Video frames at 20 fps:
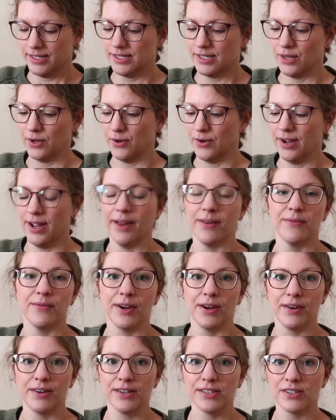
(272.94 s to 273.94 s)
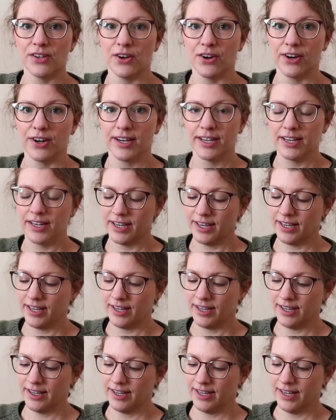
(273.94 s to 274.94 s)
so I'm very sorry
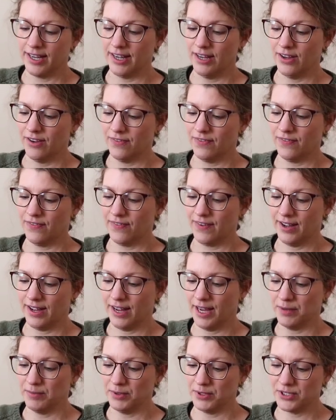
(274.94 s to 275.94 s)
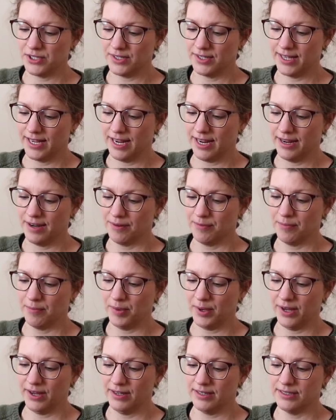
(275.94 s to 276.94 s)
if I butchered that,
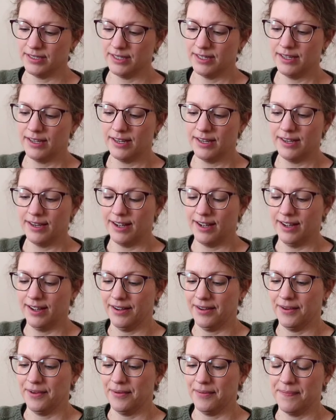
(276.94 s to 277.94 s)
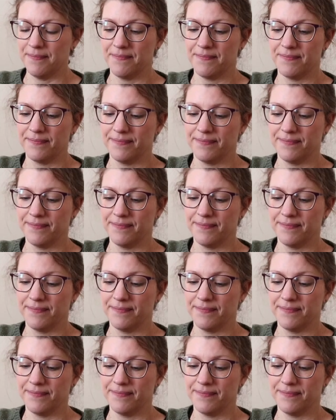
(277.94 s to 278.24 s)
but um,